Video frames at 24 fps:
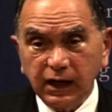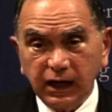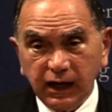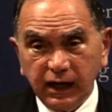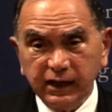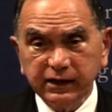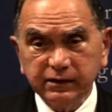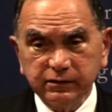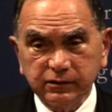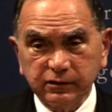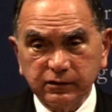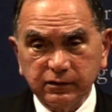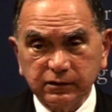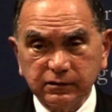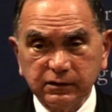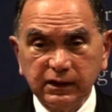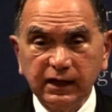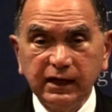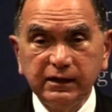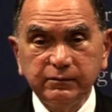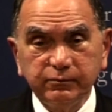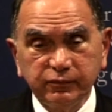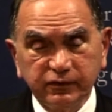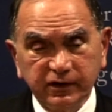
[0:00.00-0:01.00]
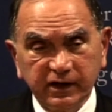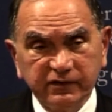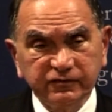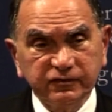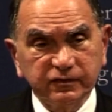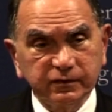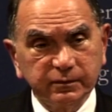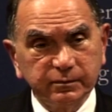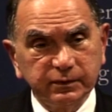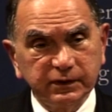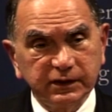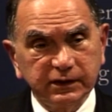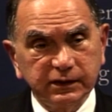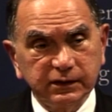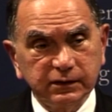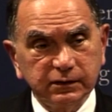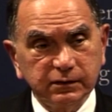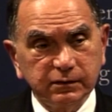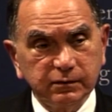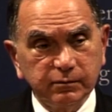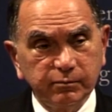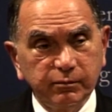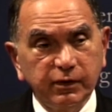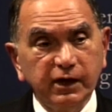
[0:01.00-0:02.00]
either and preferably
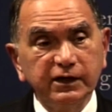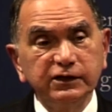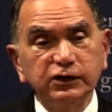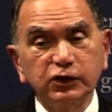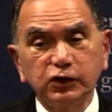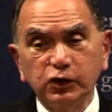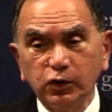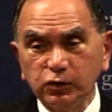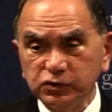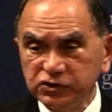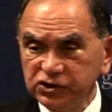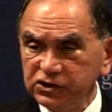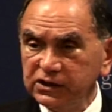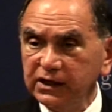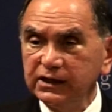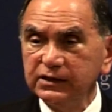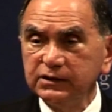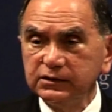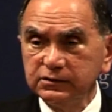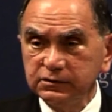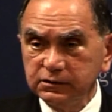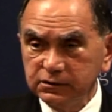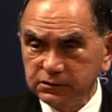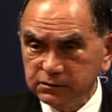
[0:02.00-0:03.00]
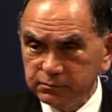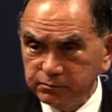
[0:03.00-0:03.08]
by negotiated